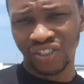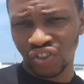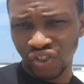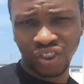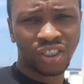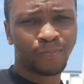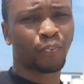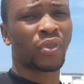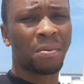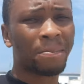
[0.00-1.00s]
three
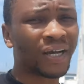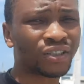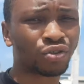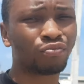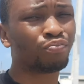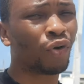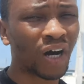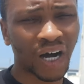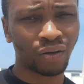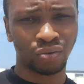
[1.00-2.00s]
bedroom
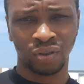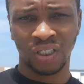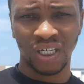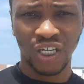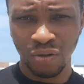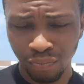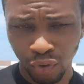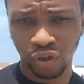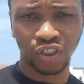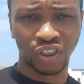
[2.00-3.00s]
bungalow in
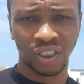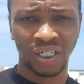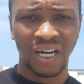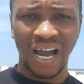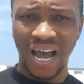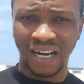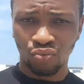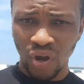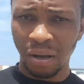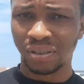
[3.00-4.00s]
Bogije. And
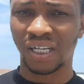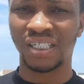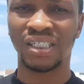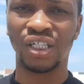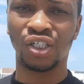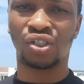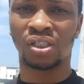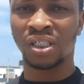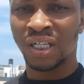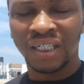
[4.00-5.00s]
where I'm standing is
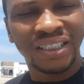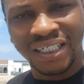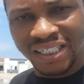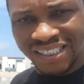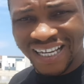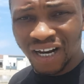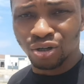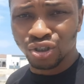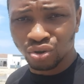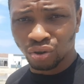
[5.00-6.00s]
the
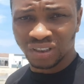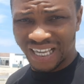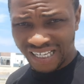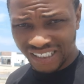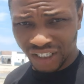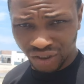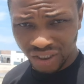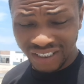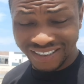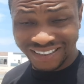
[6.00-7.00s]
Zylus Court
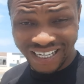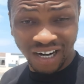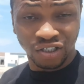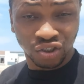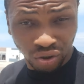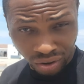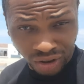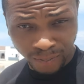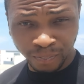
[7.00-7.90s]
extension, Zylus Court.